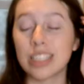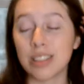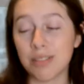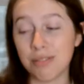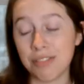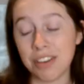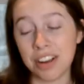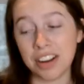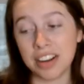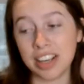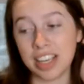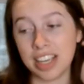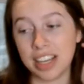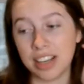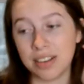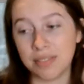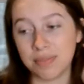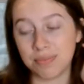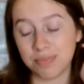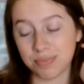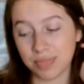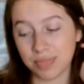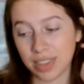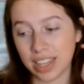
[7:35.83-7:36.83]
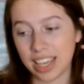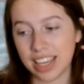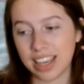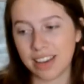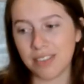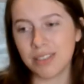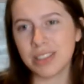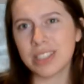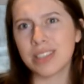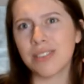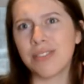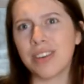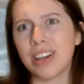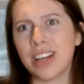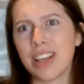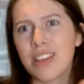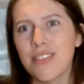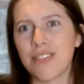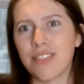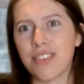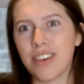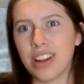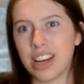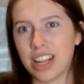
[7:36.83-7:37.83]
it's very, it was a very
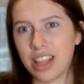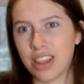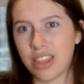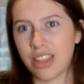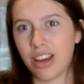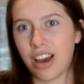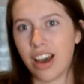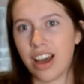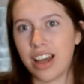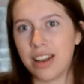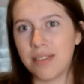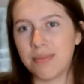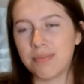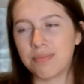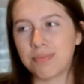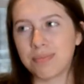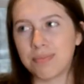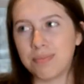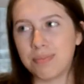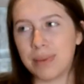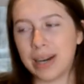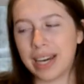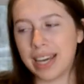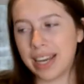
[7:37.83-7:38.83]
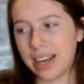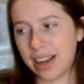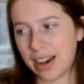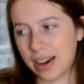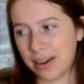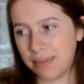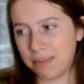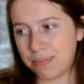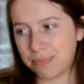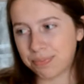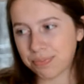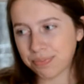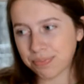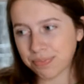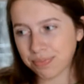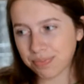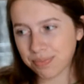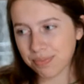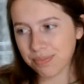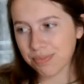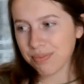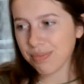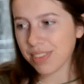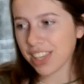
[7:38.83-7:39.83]
funny thought, but um,
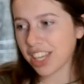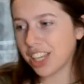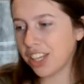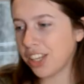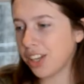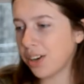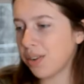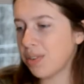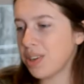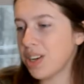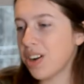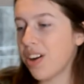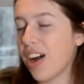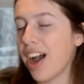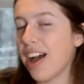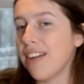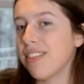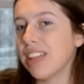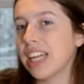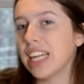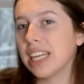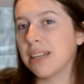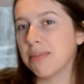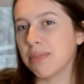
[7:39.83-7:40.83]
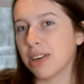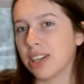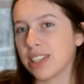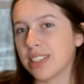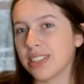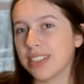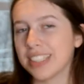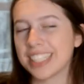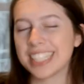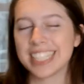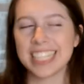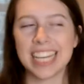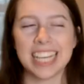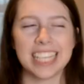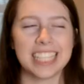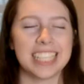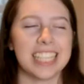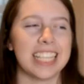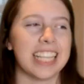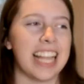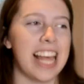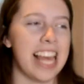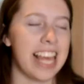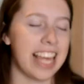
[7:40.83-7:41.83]
you know, we don't have it anymore, so it's nice
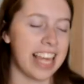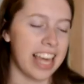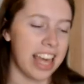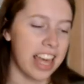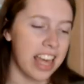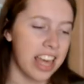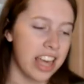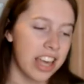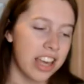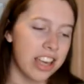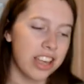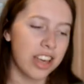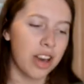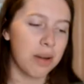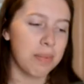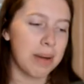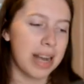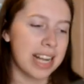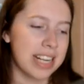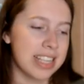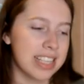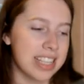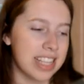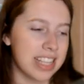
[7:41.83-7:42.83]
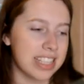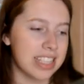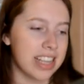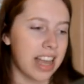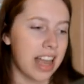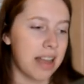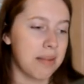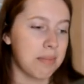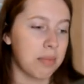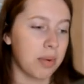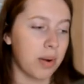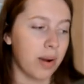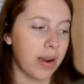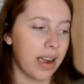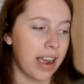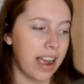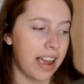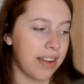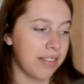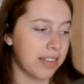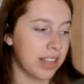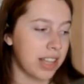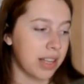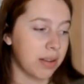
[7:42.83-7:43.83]
to like go back to that time where
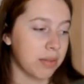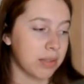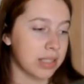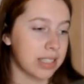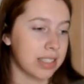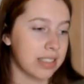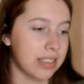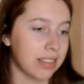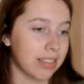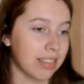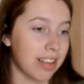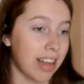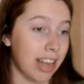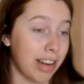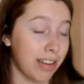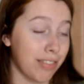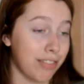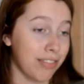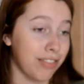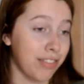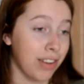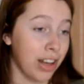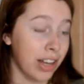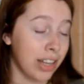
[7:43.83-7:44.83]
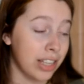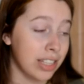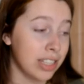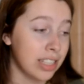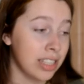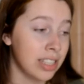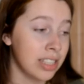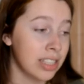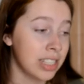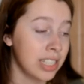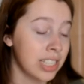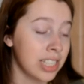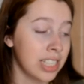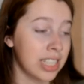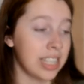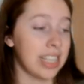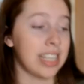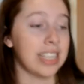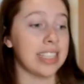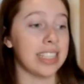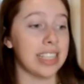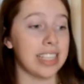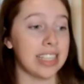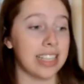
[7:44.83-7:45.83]
everything was still kind of fun,
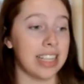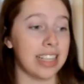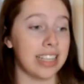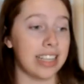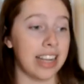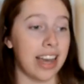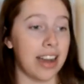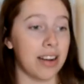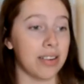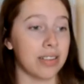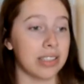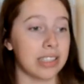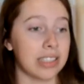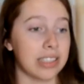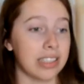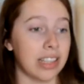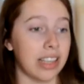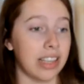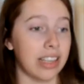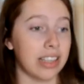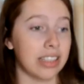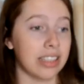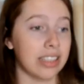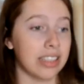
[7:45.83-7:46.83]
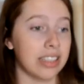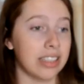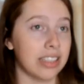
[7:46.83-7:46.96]
and then now it's like